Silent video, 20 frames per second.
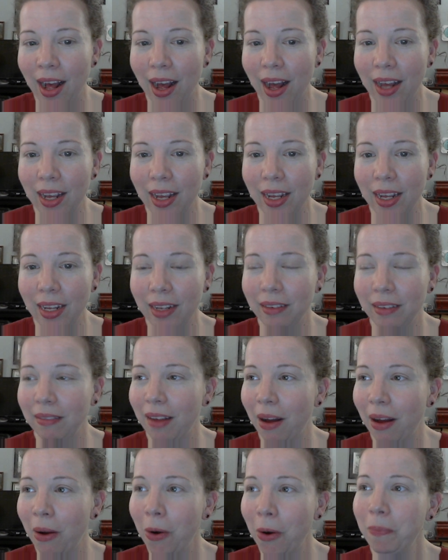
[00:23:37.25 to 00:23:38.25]
I
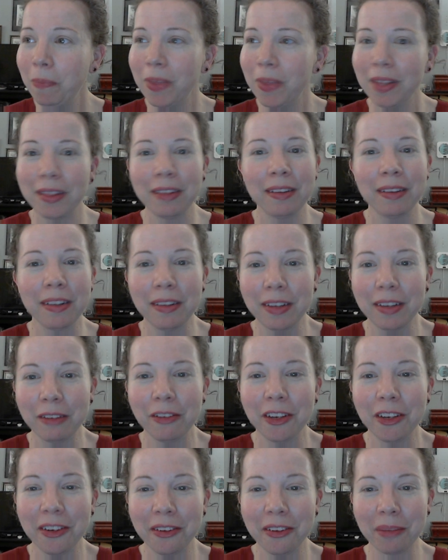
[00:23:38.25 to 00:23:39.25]
hope that this is
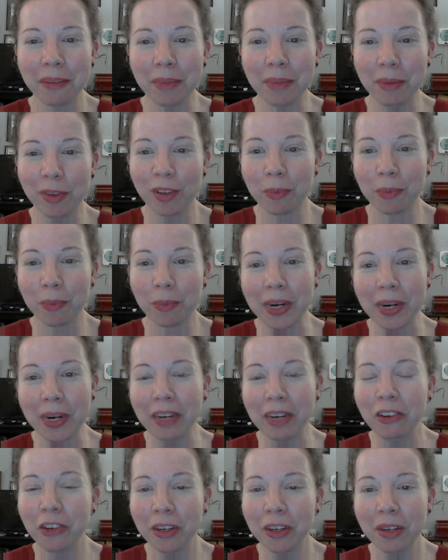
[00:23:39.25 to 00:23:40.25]
giving you some
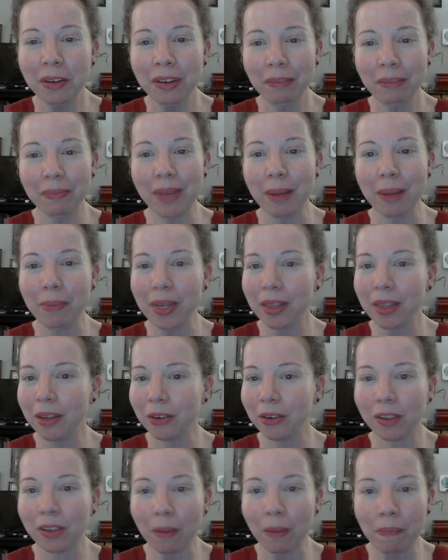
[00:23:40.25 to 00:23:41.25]
inspiration. Maybe
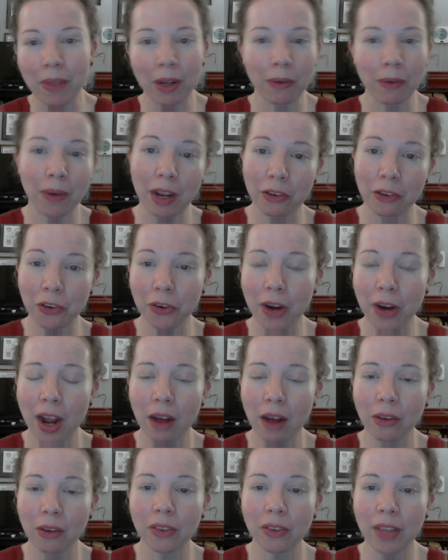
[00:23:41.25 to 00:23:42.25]
there's something around your
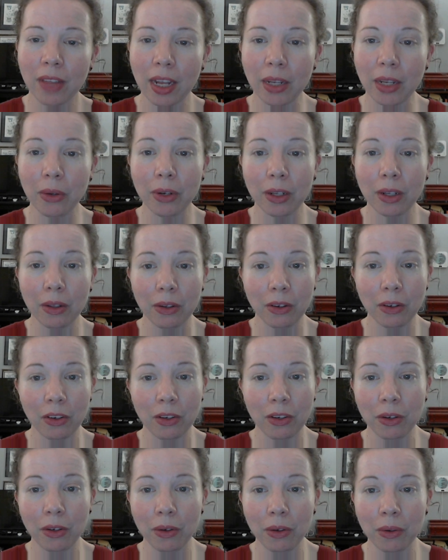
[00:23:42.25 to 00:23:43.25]
house that you can look
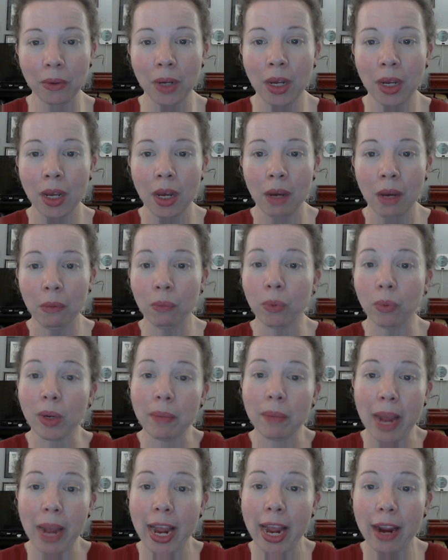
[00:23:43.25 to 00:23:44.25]
to
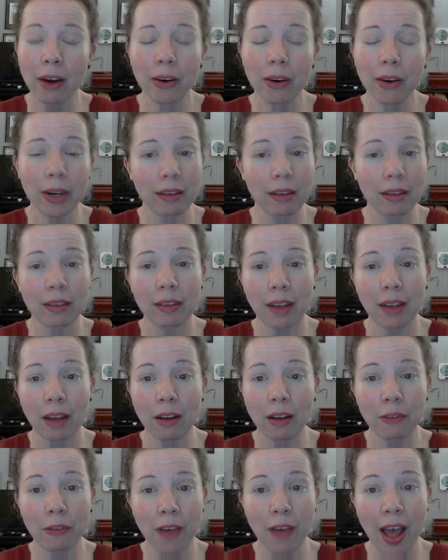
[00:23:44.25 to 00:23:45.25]
repair instead
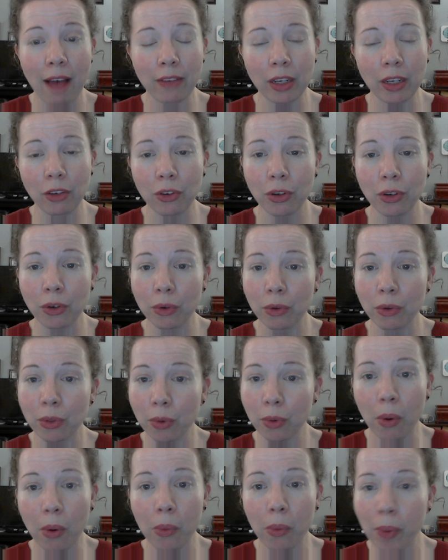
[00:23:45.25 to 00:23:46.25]
of having to
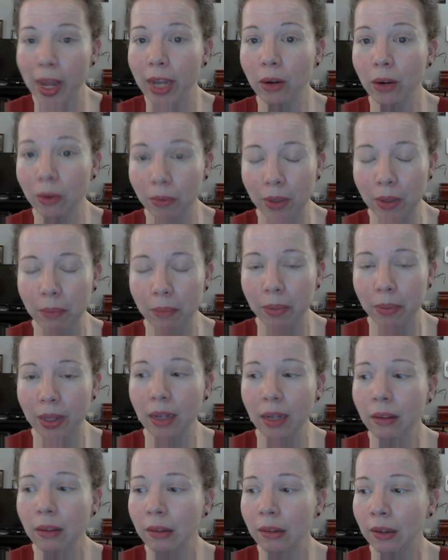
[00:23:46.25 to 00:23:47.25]
throw away or
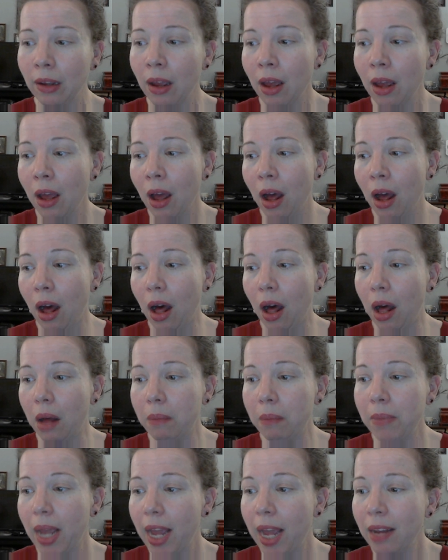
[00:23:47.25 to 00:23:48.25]
replace.
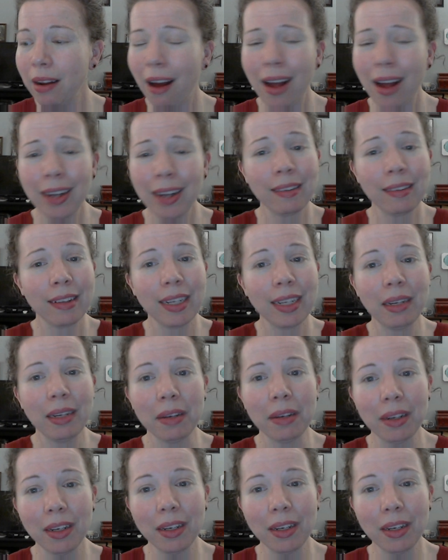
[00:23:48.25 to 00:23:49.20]
And honestly,